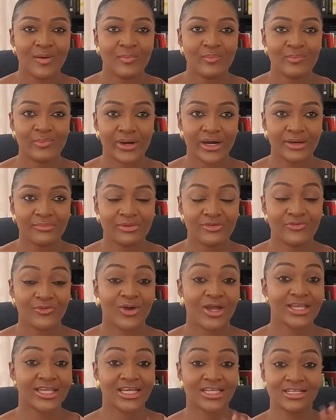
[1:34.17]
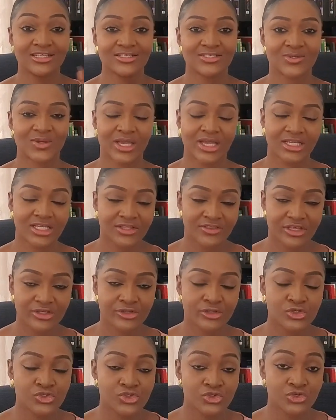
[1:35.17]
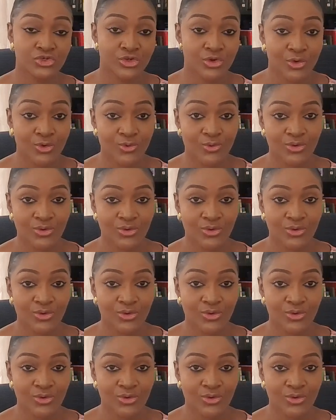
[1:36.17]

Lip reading: But before I get into anything, you should know